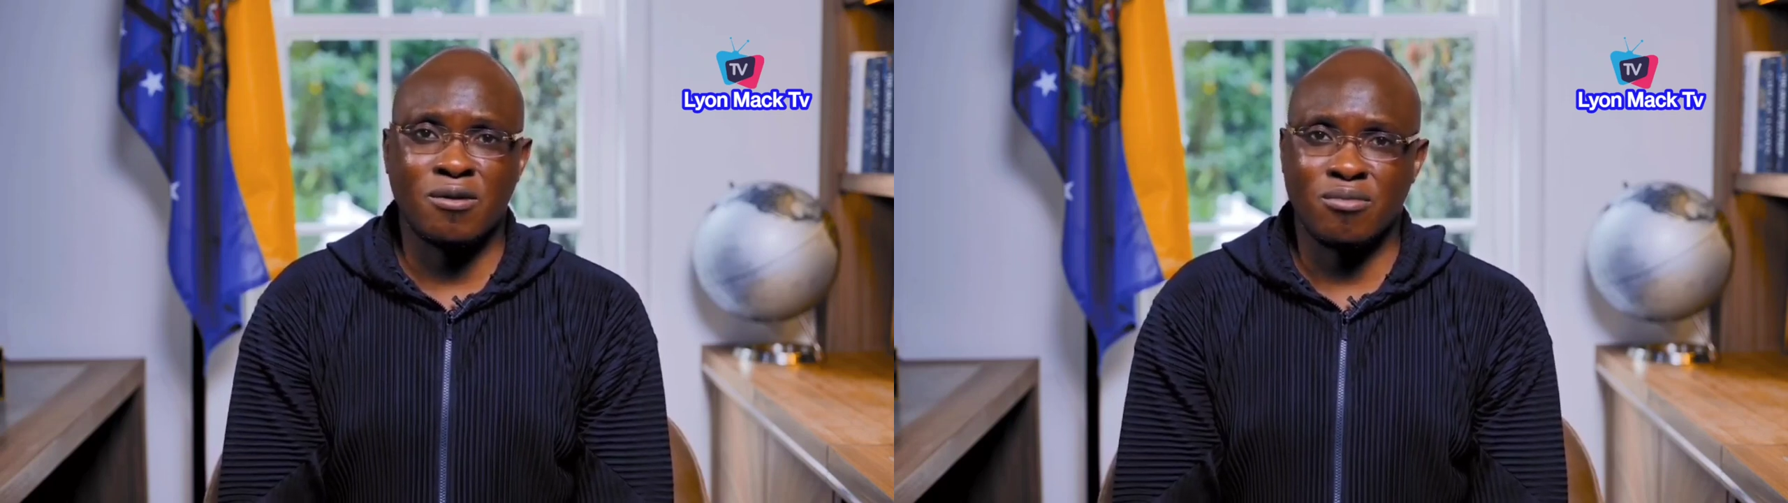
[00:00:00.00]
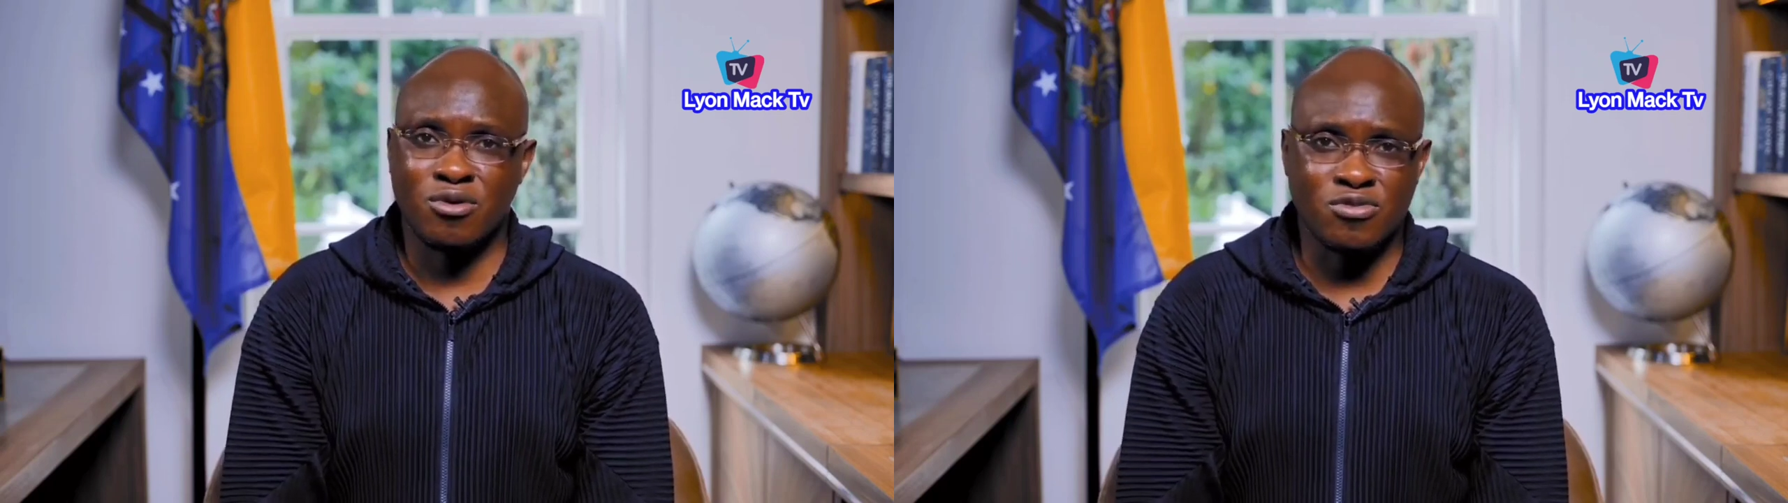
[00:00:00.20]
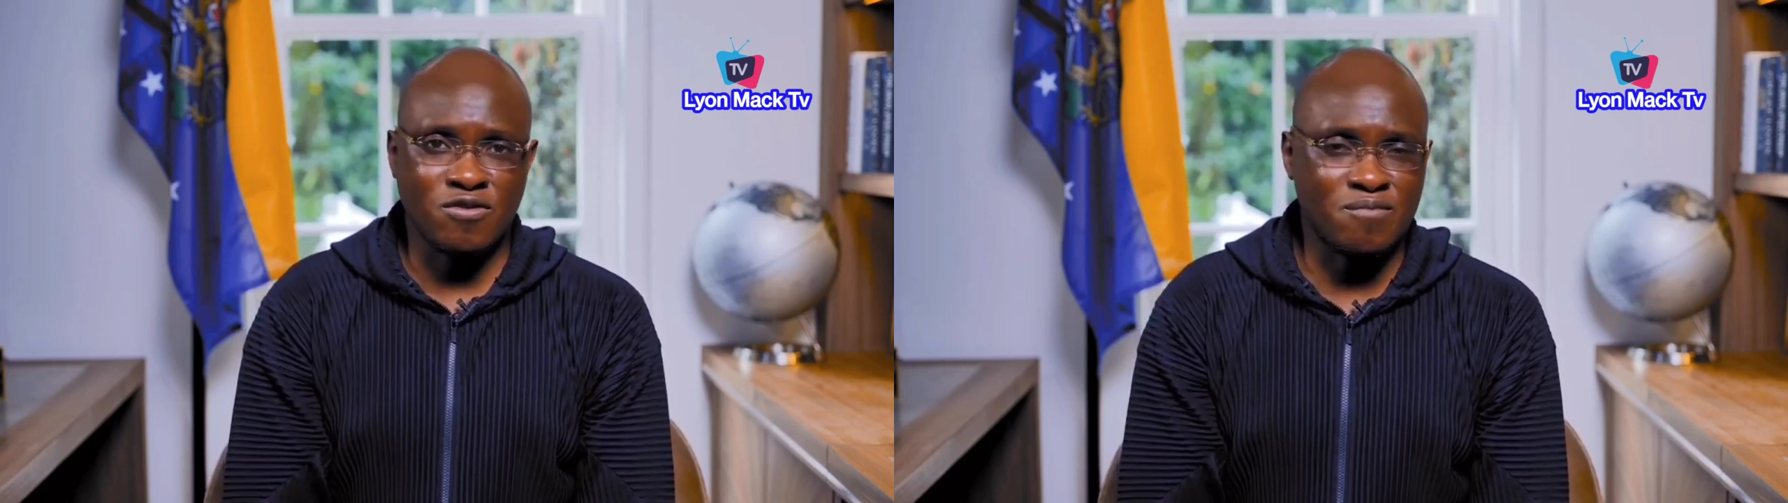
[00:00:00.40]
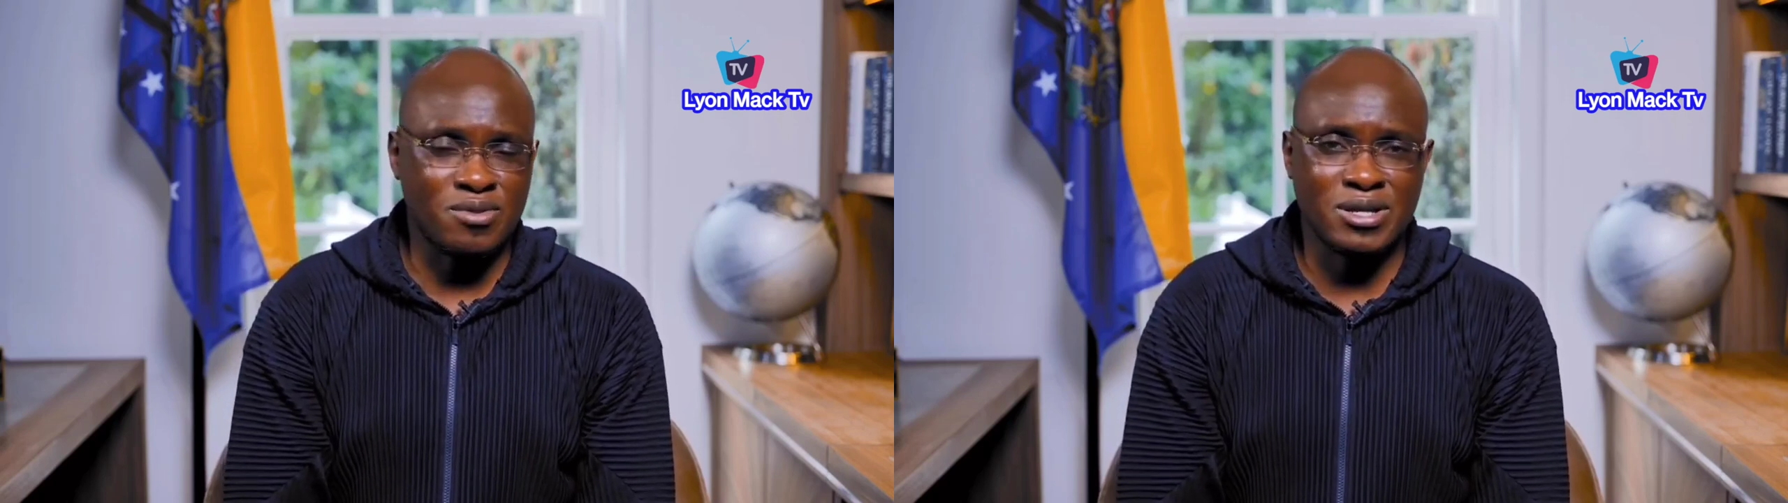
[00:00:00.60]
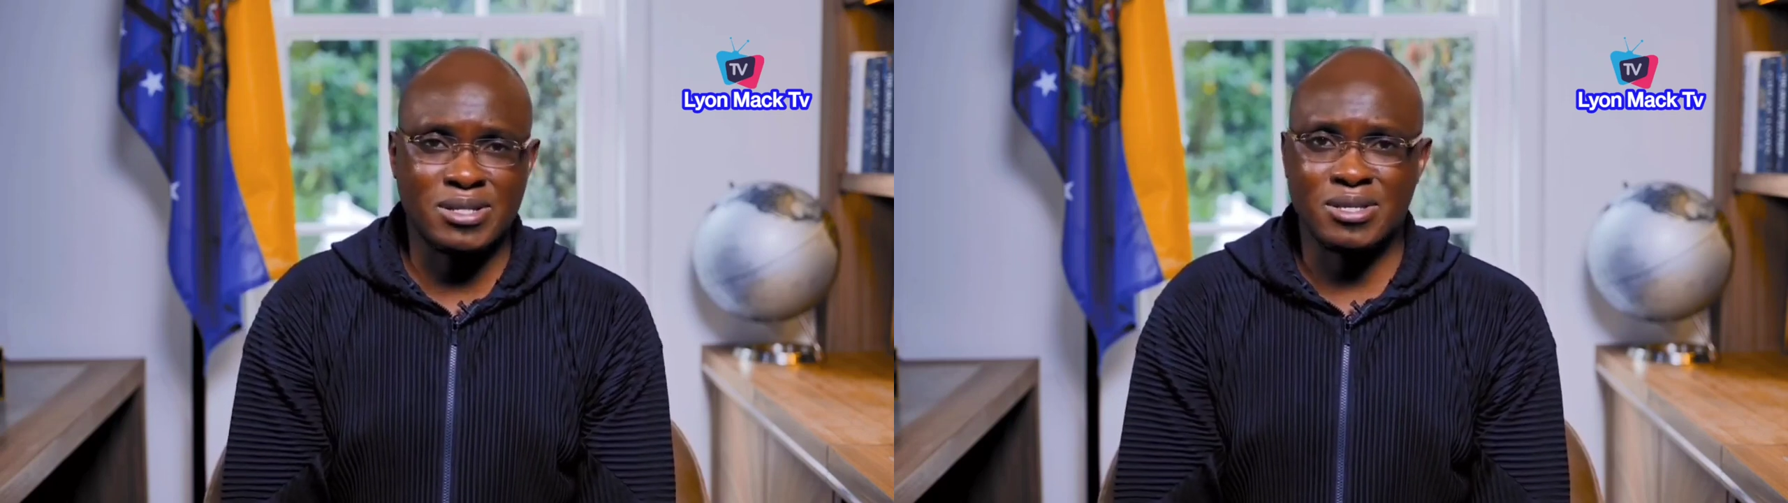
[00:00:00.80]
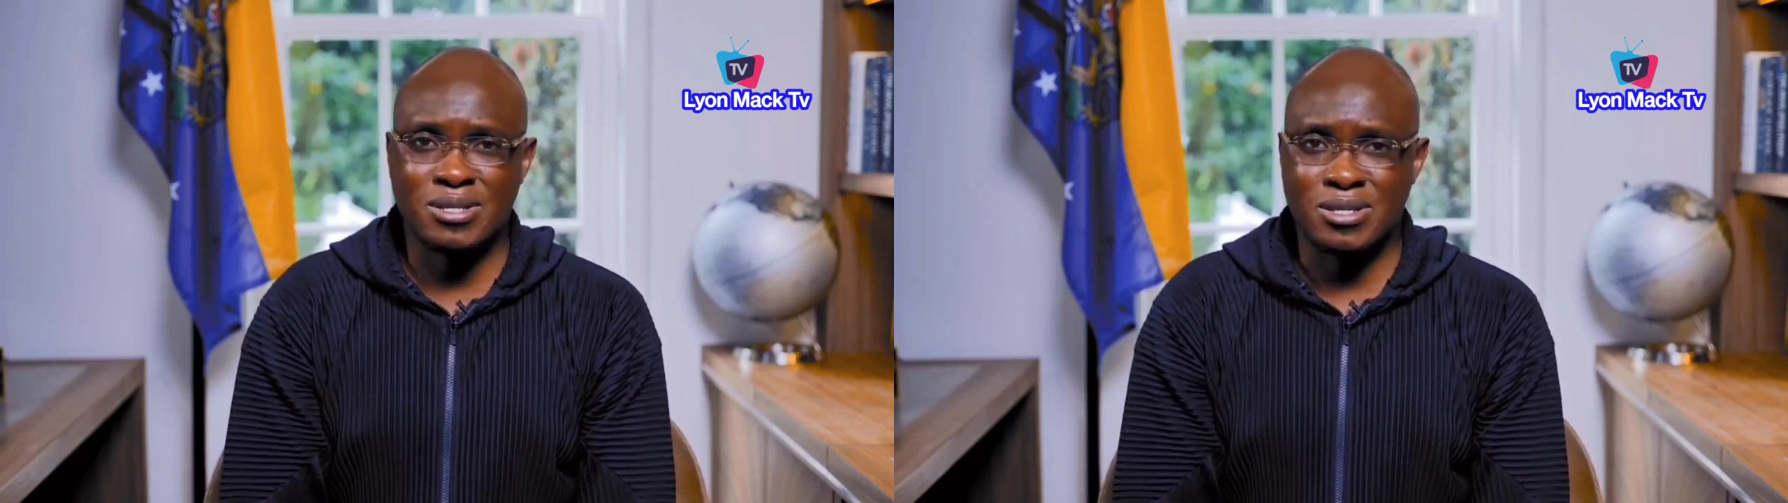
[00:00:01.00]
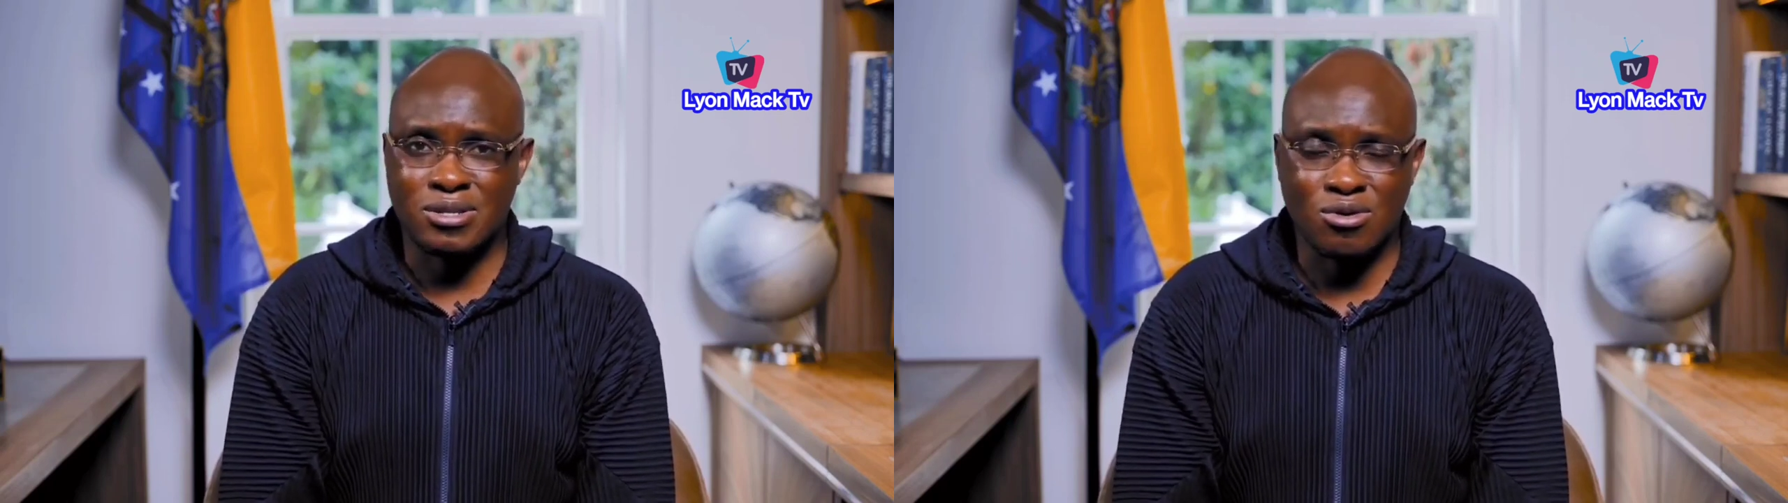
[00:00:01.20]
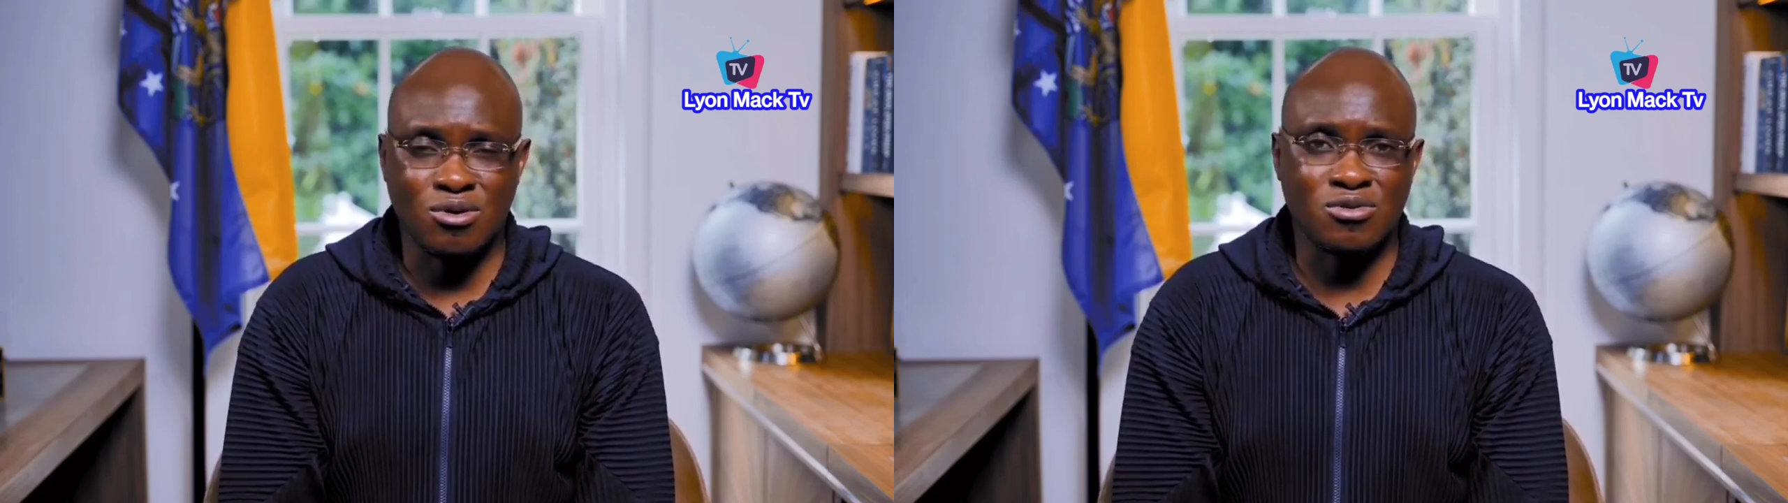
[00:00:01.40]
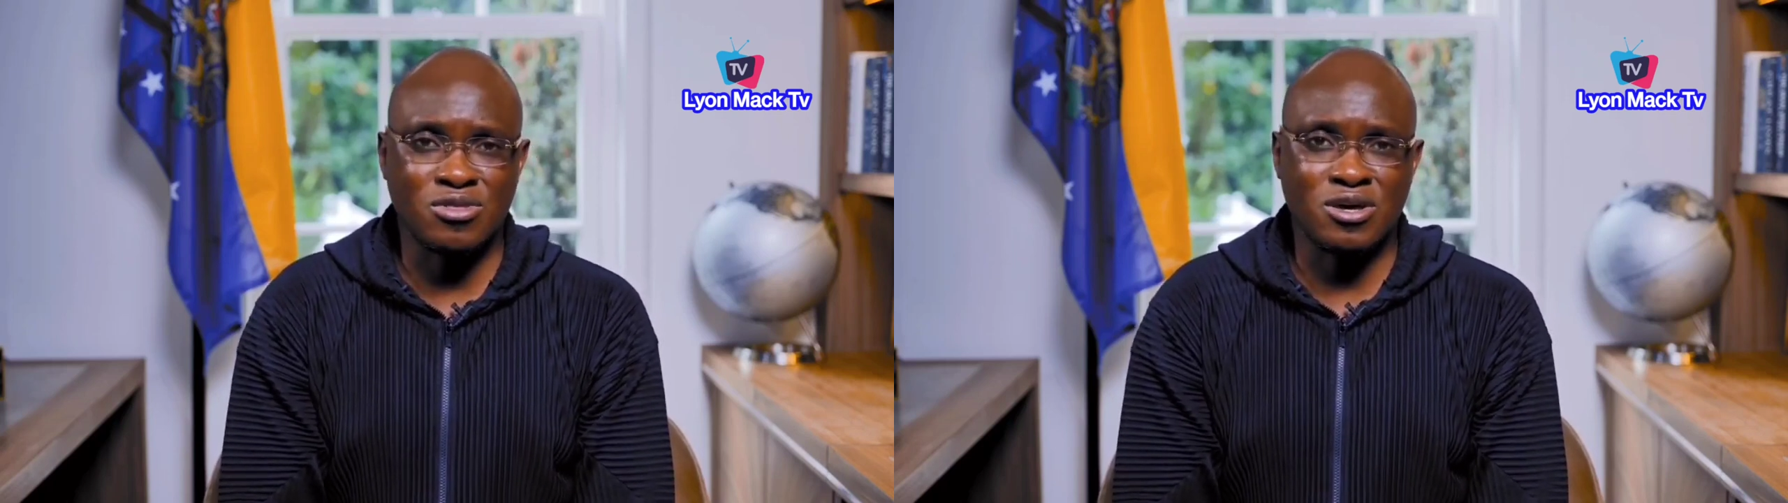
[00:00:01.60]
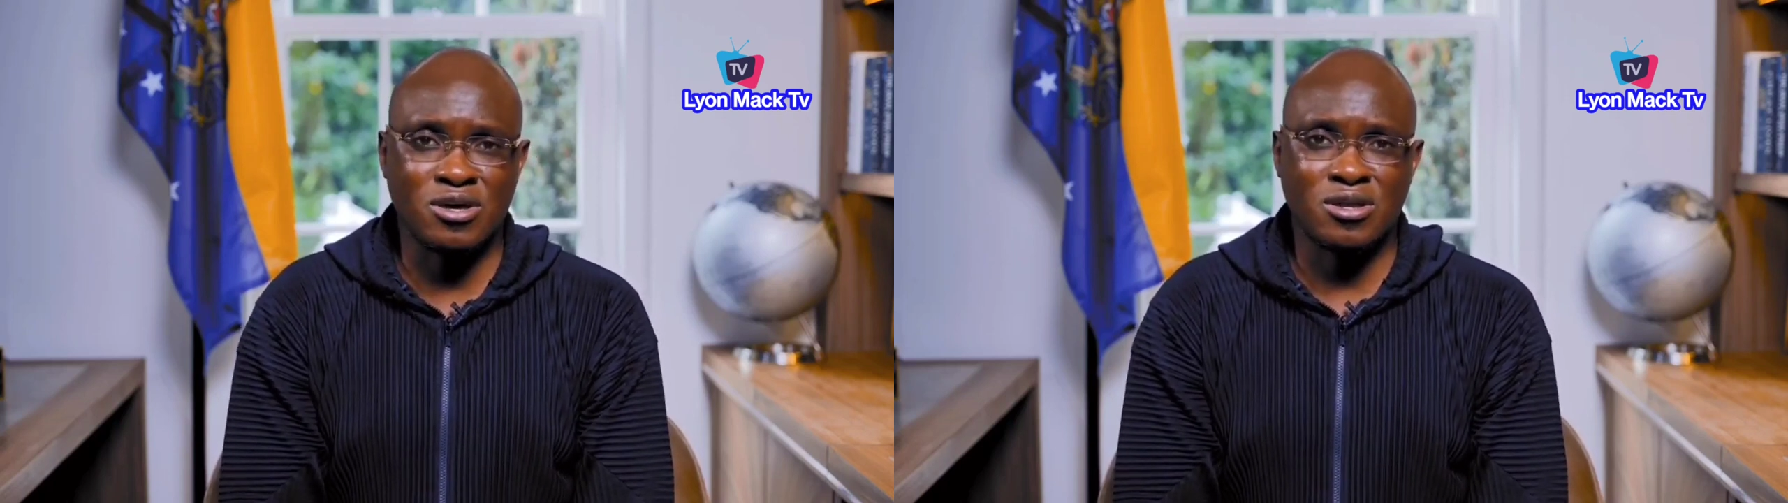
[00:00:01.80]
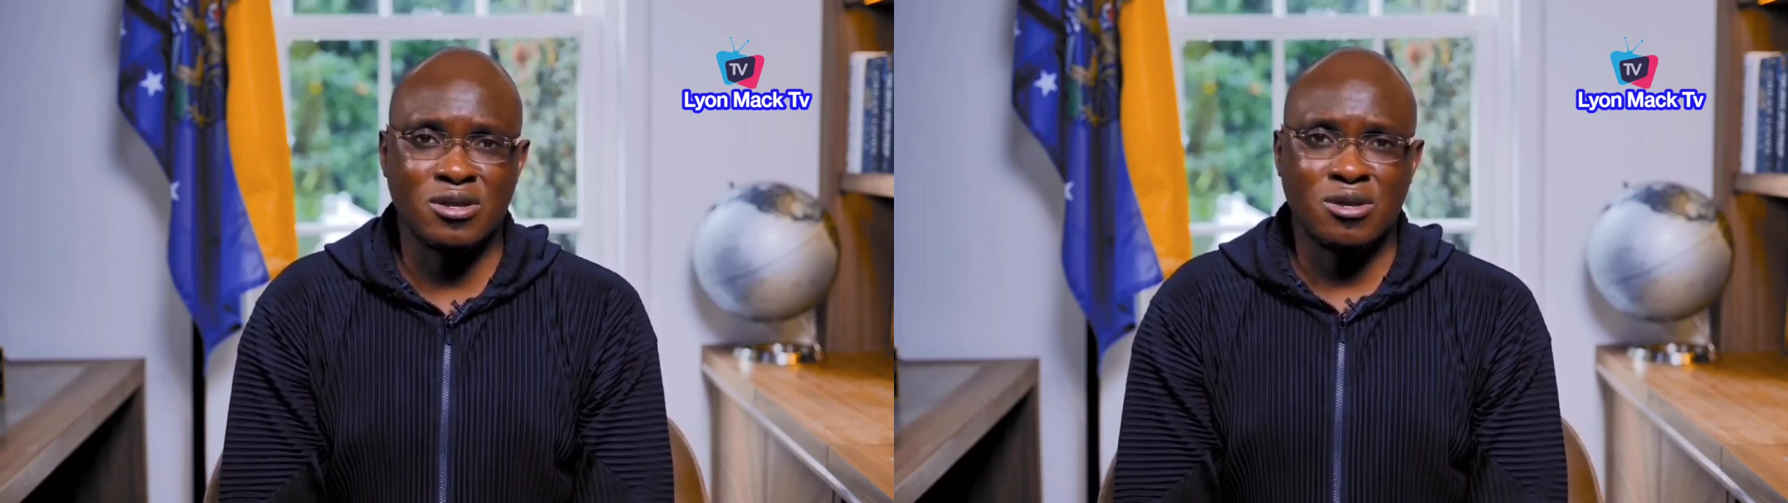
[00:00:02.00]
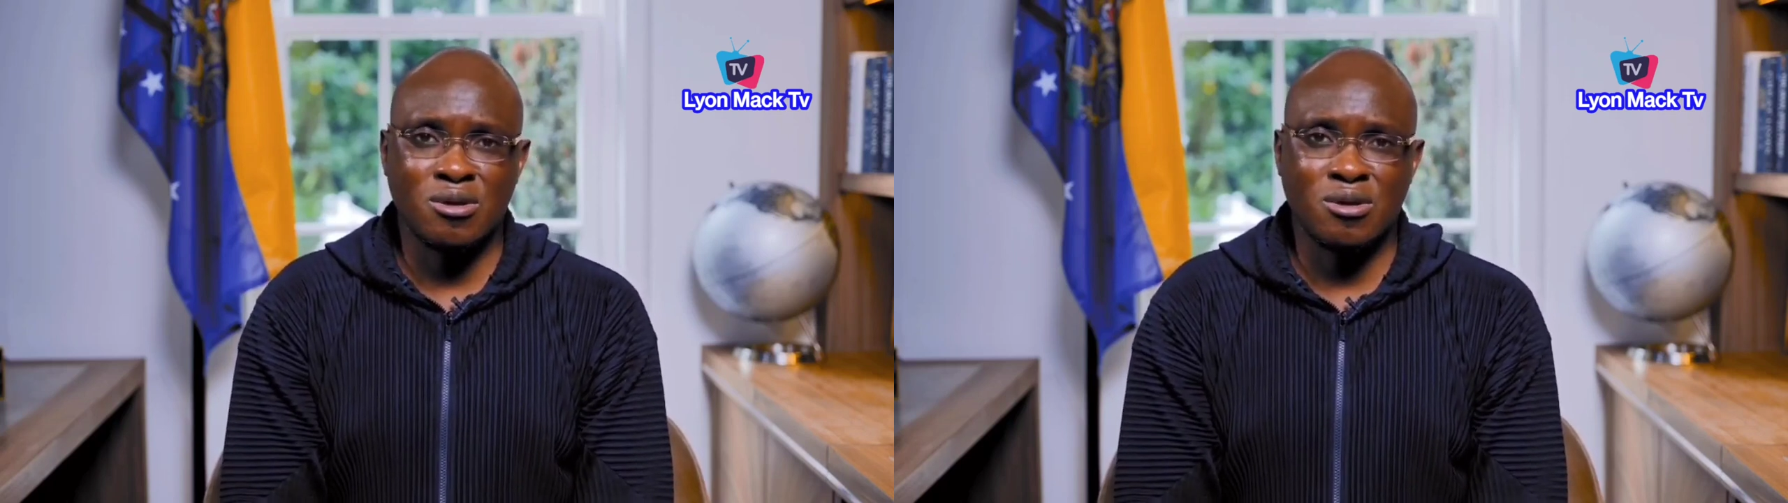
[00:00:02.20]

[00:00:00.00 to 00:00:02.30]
month of blessings and all that,